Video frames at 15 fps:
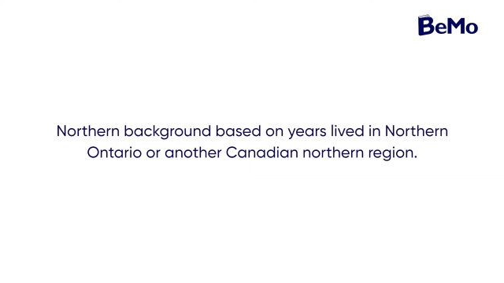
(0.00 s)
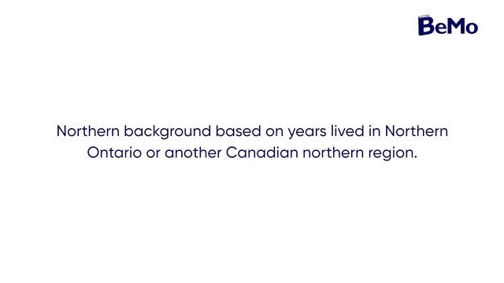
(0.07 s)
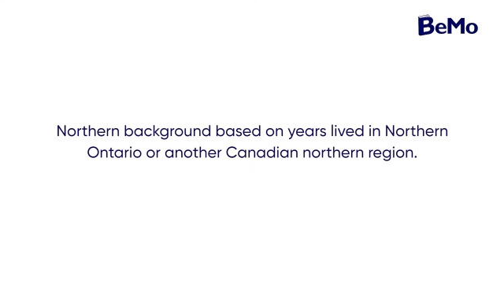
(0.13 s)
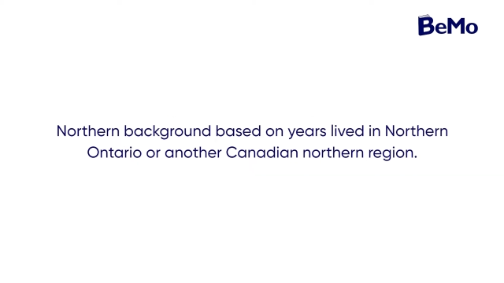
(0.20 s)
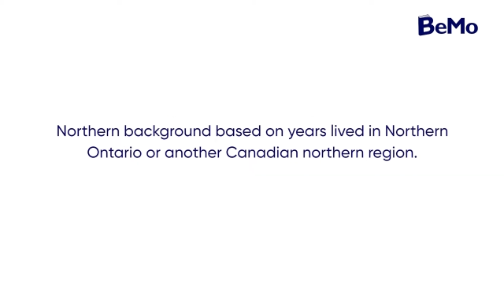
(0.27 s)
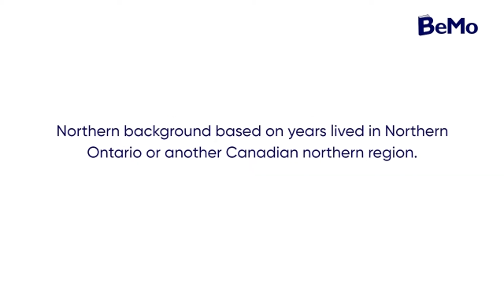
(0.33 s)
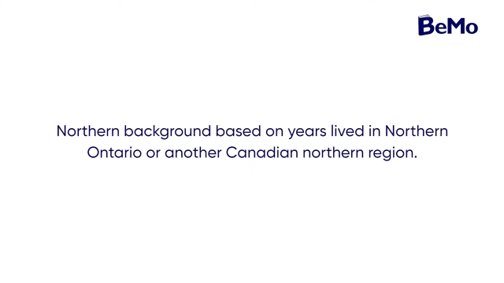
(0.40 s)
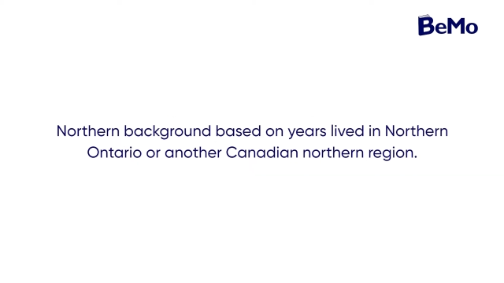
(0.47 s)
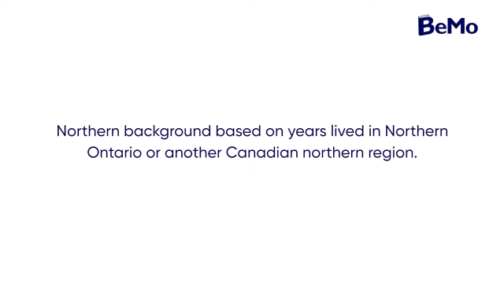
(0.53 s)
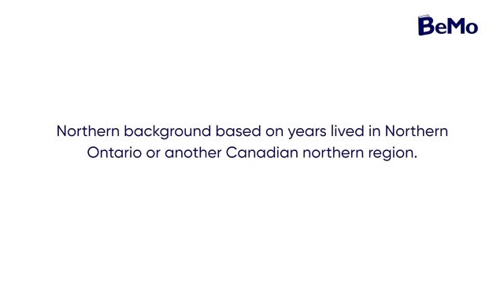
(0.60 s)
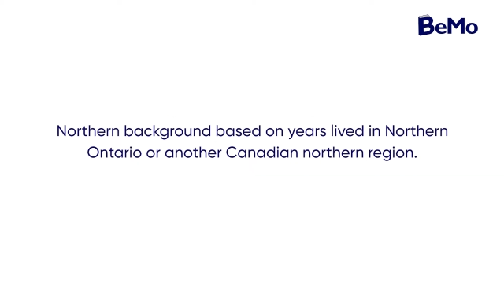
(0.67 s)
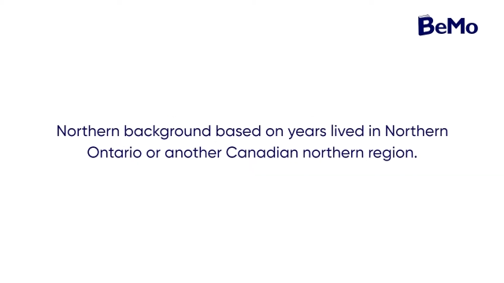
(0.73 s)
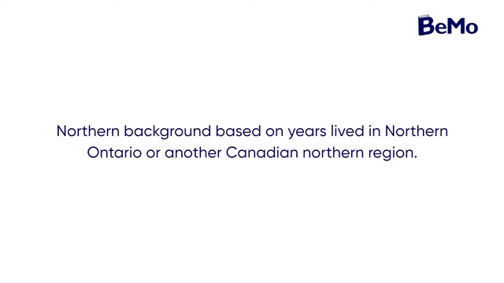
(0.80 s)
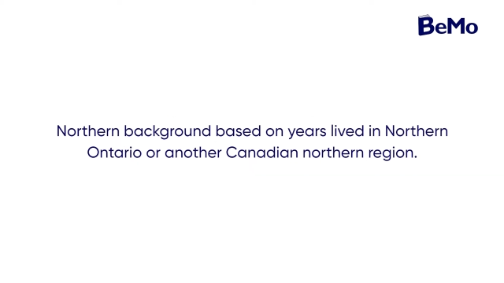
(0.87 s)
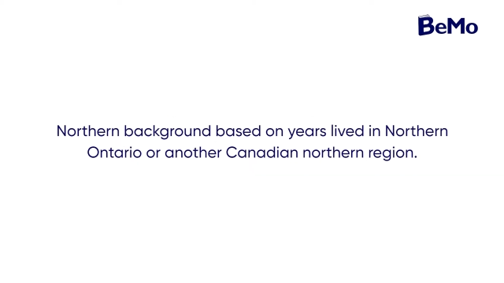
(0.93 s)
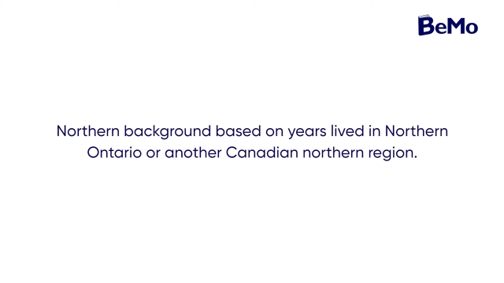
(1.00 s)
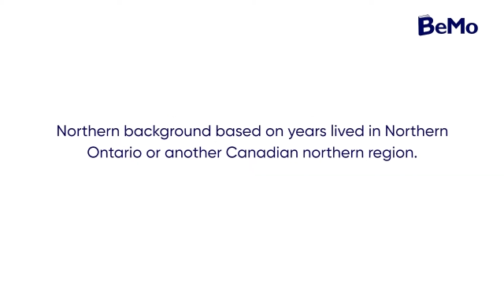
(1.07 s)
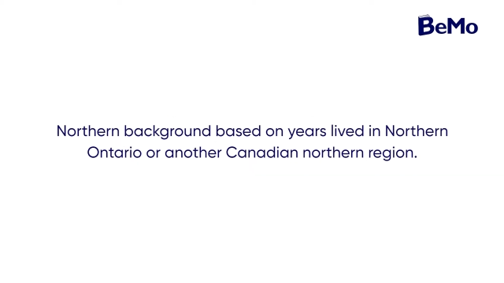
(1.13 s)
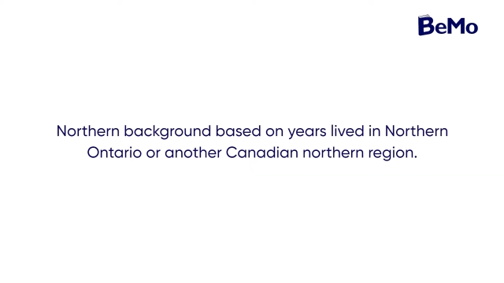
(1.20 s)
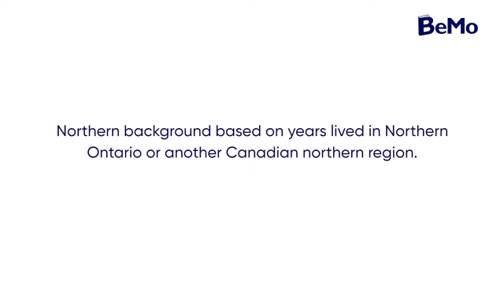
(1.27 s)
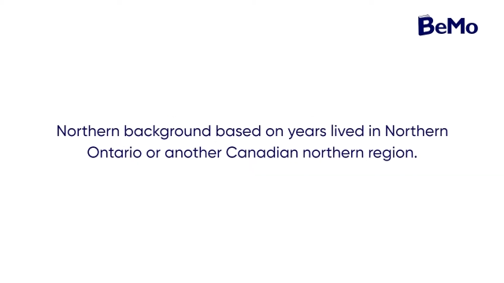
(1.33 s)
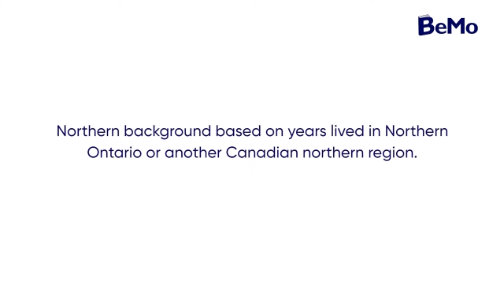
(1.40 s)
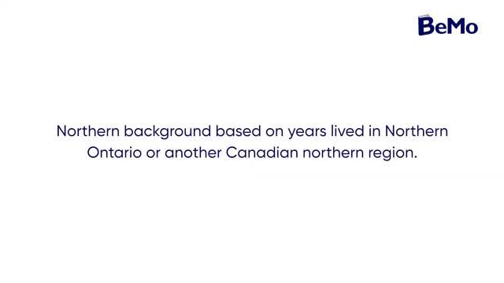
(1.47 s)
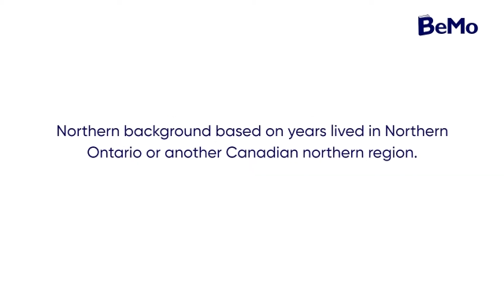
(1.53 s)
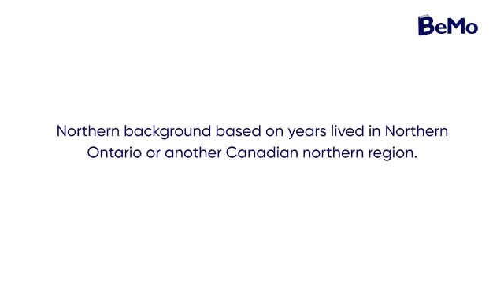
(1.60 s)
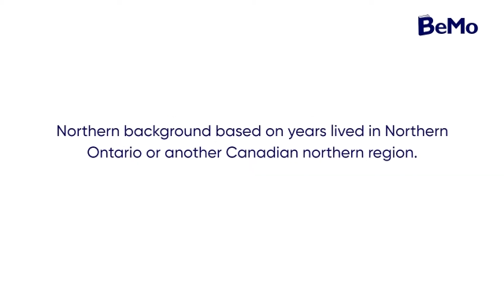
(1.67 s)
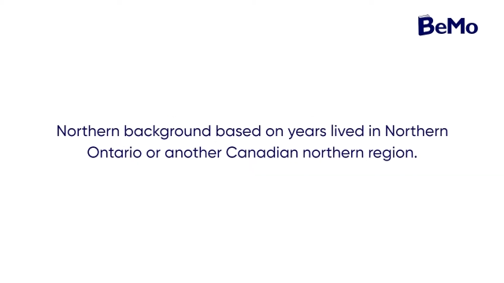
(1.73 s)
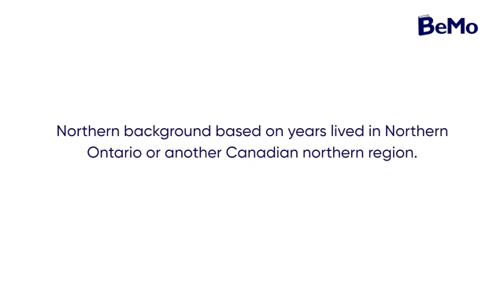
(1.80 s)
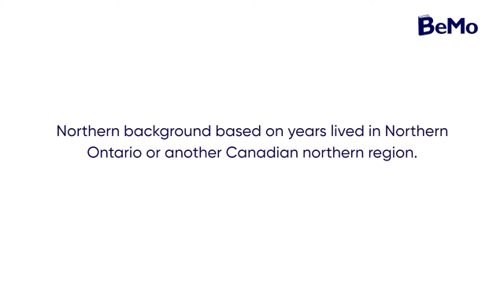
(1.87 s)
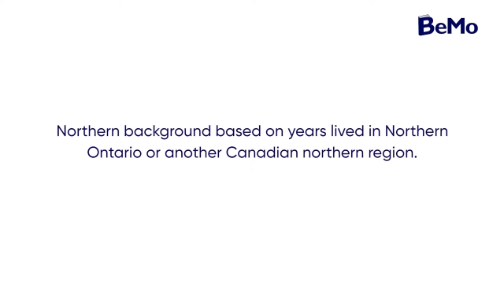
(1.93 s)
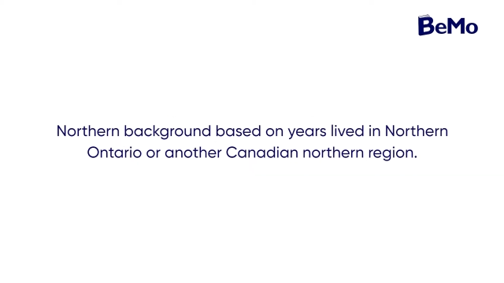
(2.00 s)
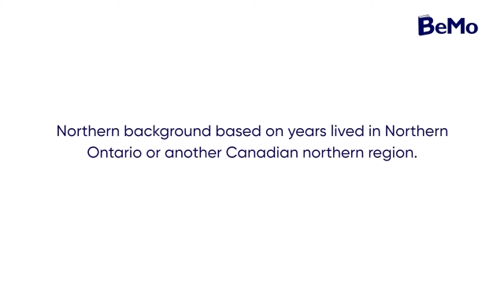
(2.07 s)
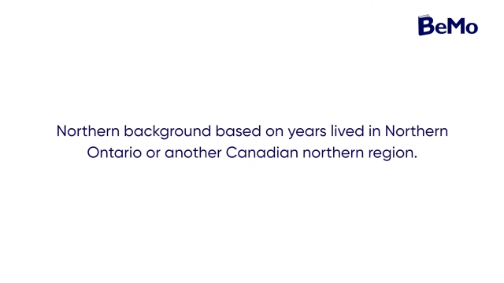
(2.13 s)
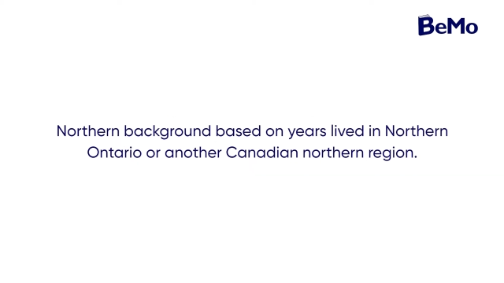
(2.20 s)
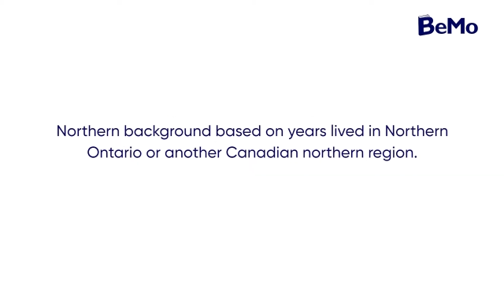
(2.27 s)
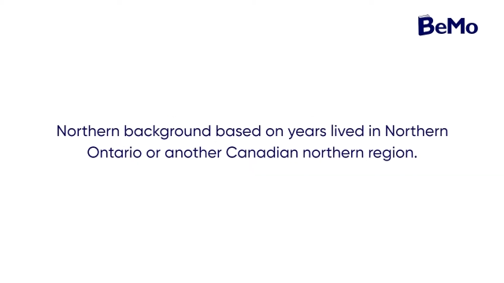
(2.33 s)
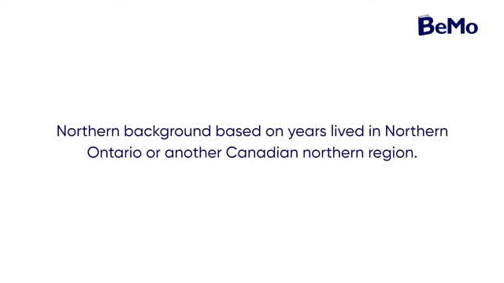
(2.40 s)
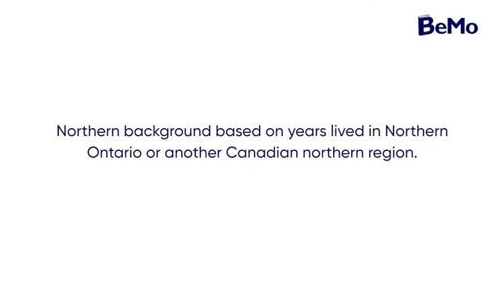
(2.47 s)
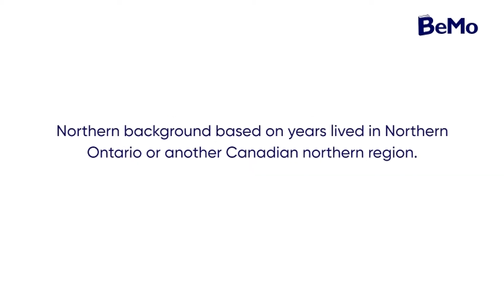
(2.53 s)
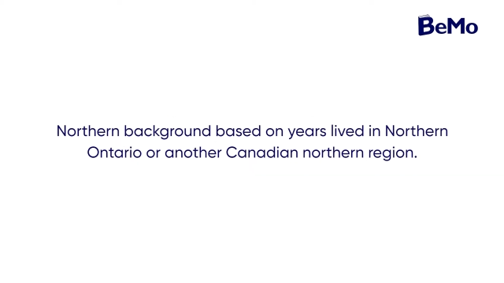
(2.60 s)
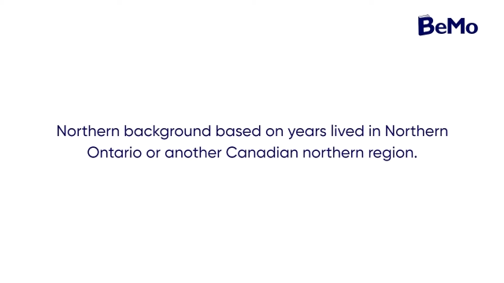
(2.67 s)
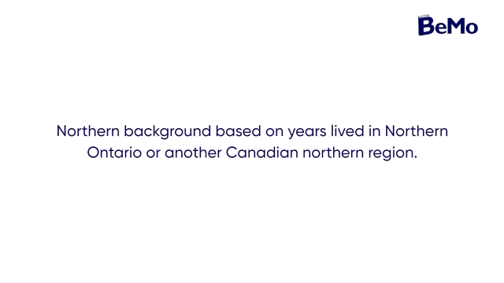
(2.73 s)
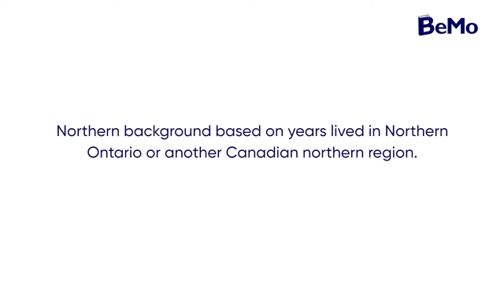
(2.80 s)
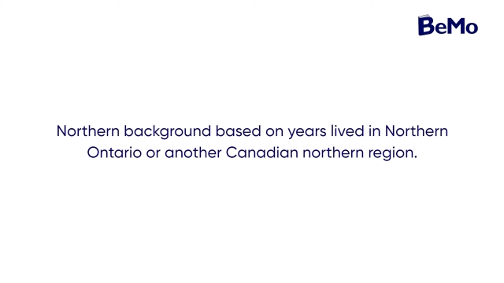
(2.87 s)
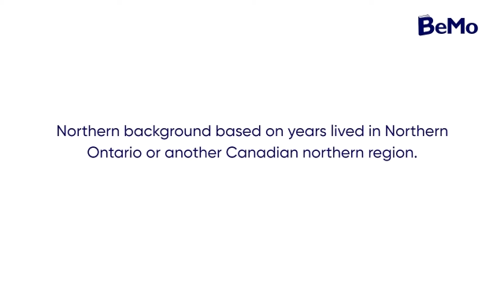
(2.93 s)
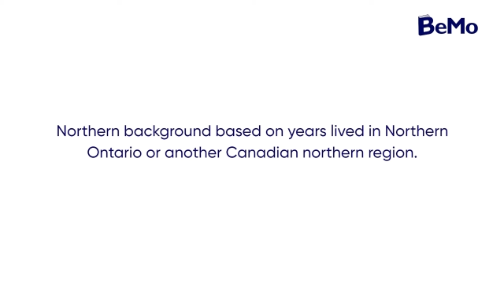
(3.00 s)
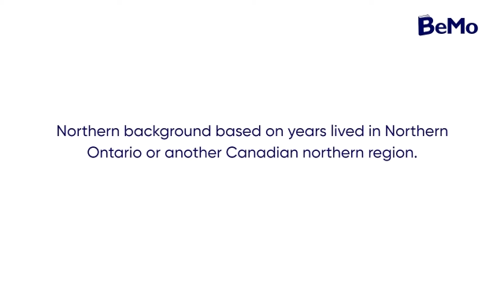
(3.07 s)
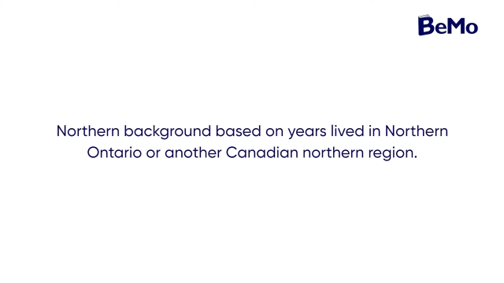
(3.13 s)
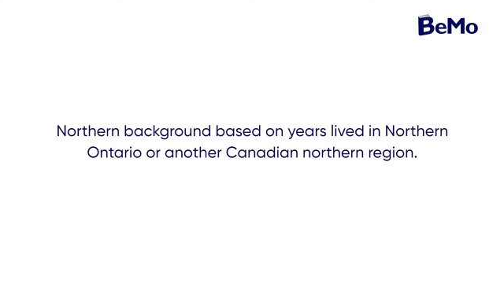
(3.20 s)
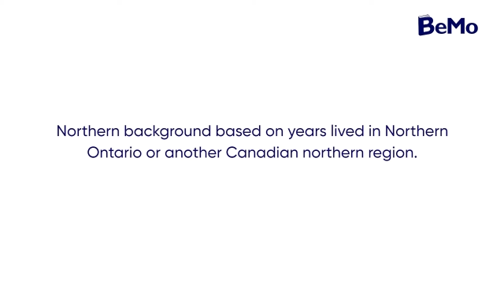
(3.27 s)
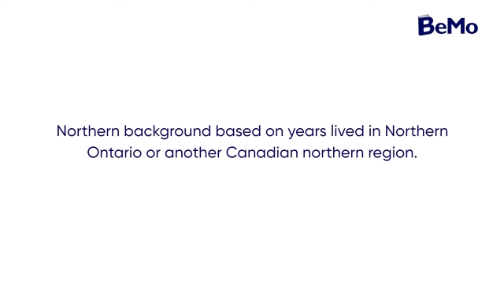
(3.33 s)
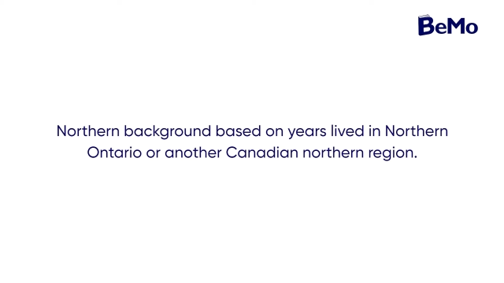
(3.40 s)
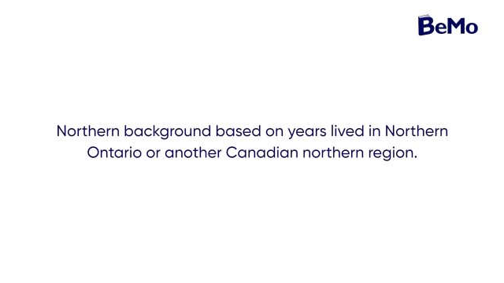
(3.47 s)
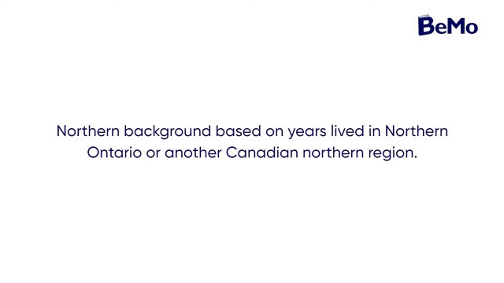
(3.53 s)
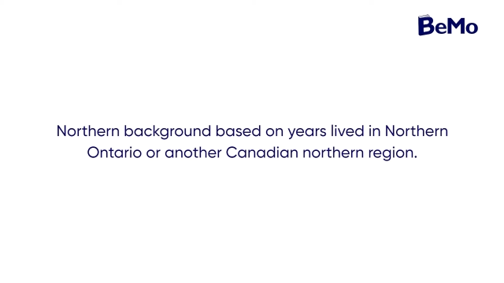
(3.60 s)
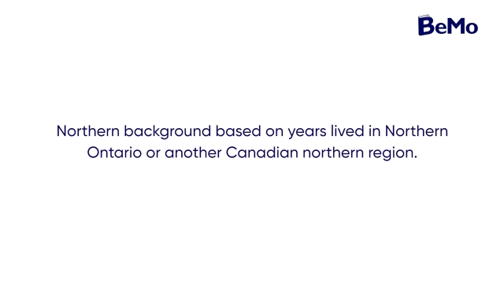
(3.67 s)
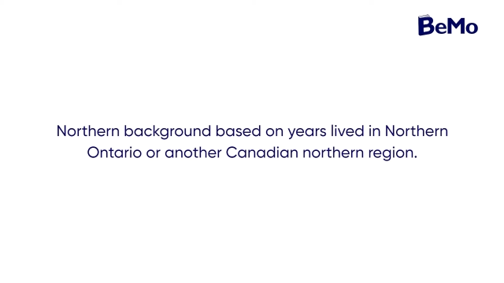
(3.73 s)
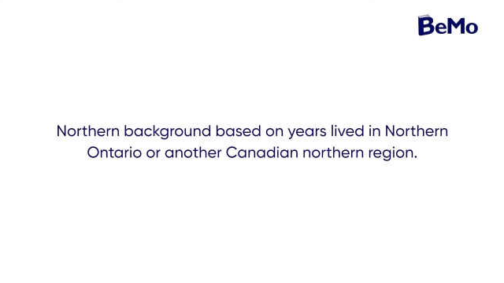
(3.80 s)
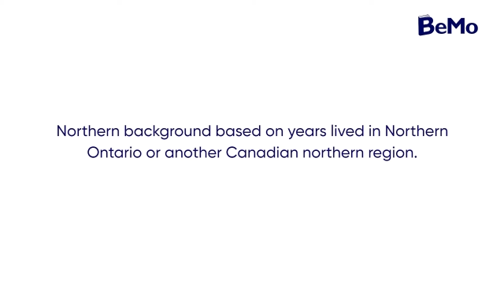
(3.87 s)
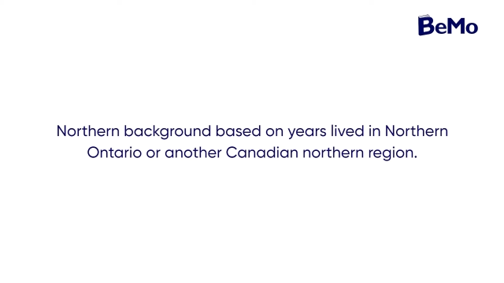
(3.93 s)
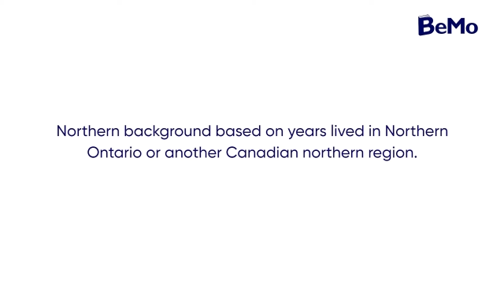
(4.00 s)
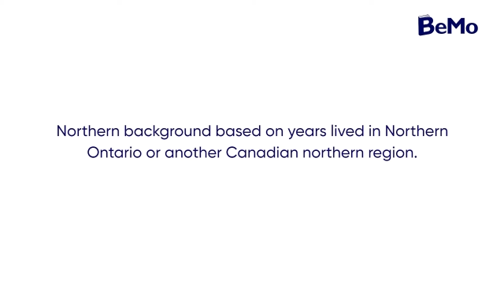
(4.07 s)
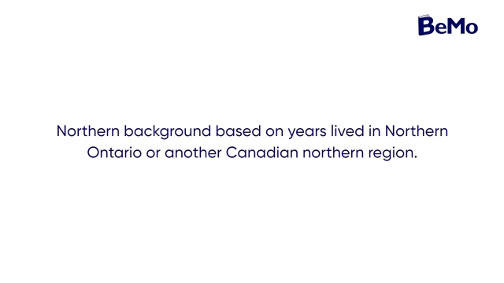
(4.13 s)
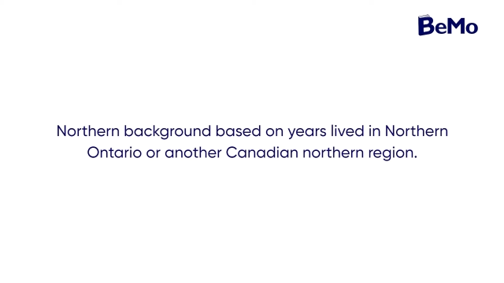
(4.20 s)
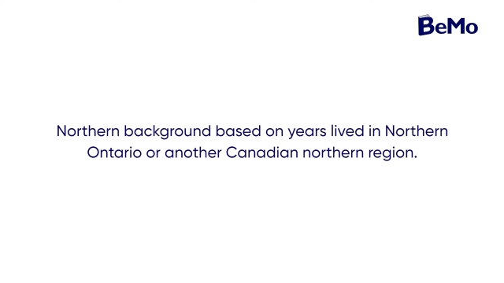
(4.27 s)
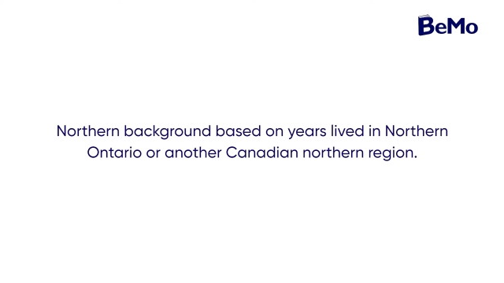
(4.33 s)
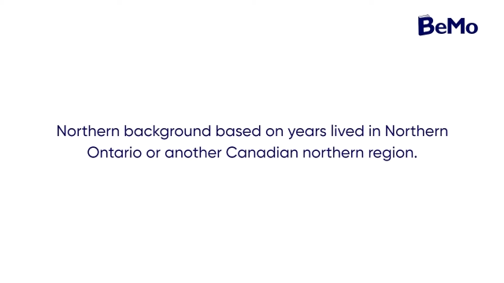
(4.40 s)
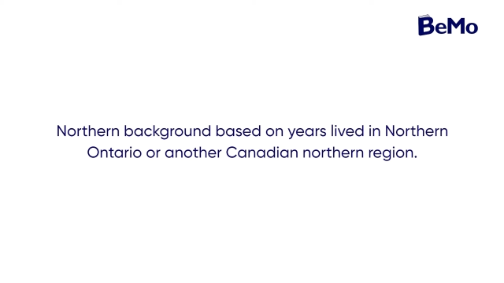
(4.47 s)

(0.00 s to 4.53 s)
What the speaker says: No face is visible, so there are no lips to read.